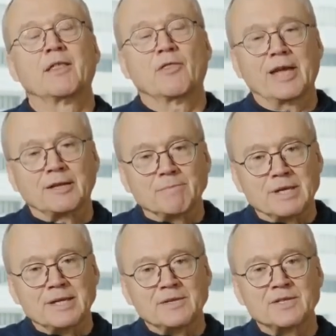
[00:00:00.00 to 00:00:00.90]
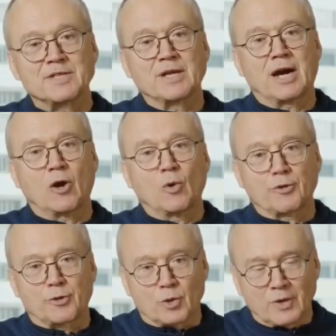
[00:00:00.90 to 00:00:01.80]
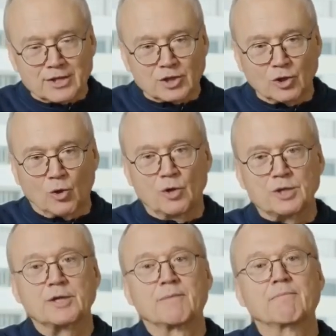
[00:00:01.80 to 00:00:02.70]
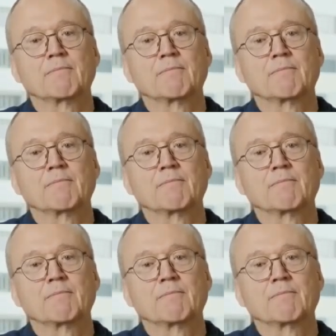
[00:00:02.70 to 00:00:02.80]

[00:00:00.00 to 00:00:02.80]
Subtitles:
That means our threshold